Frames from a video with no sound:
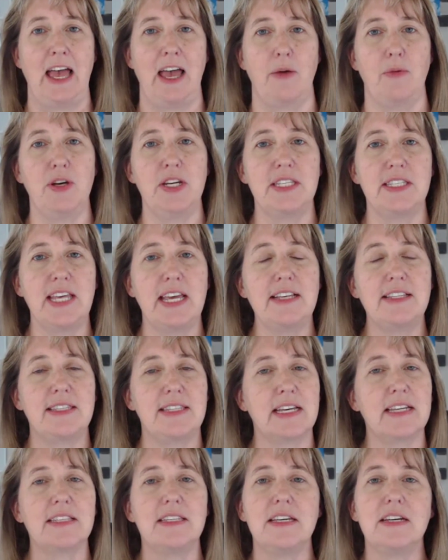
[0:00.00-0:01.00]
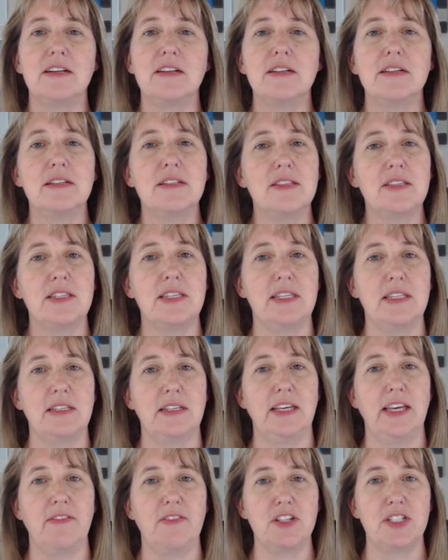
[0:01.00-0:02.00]
I want to say 6 years,
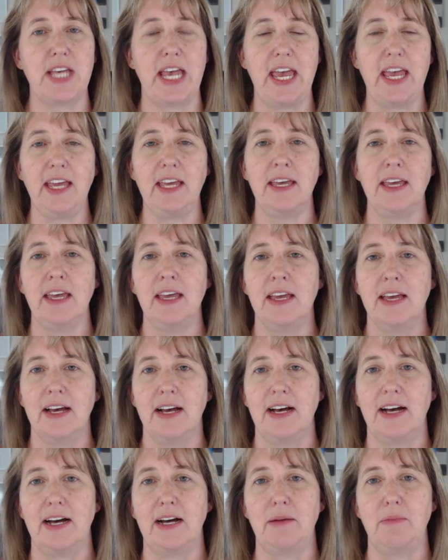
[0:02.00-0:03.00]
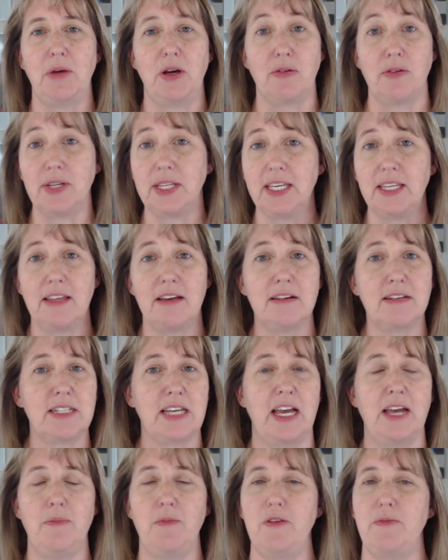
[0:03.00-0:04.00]
give or take. A really long
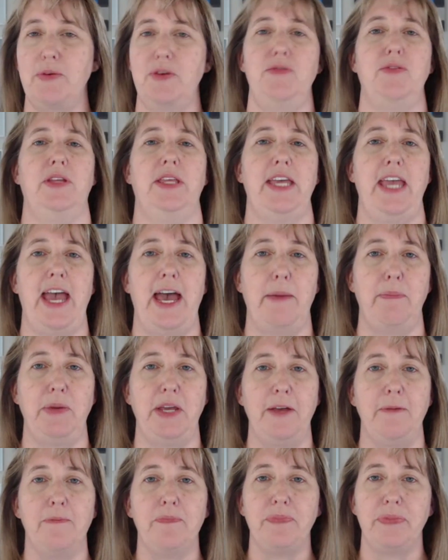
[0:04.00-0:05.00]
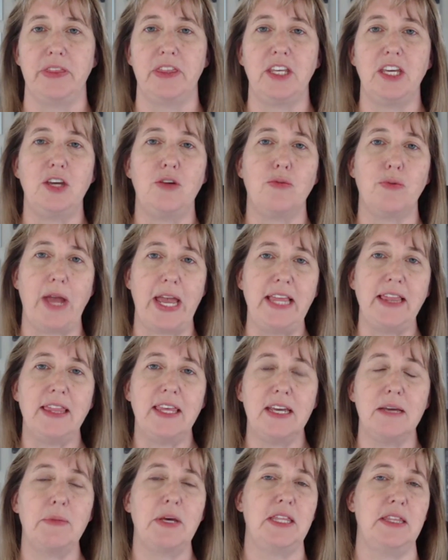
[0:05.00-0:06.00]
time. We've been really happy. The great
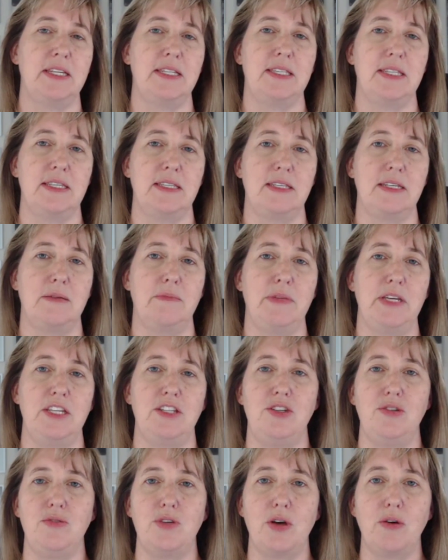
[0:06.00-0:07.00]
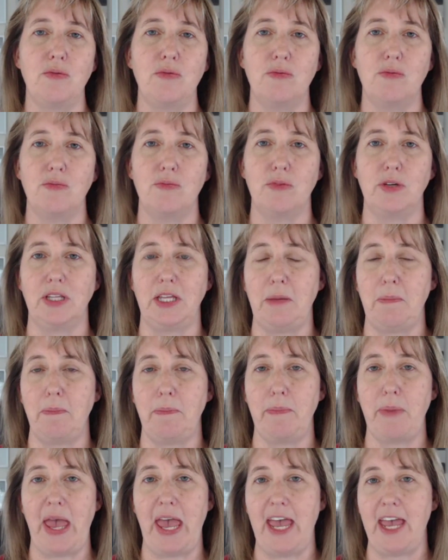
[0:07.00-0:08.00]
thing about this system is you don't really
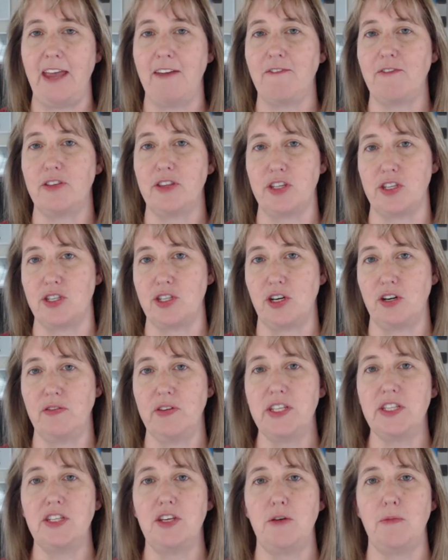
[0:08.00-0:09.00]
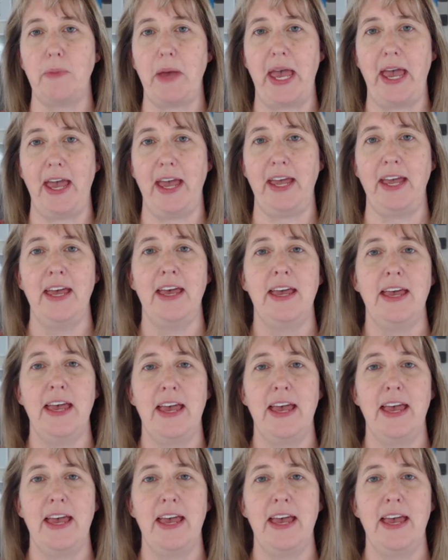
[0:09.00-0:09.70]
pay for the service, you pay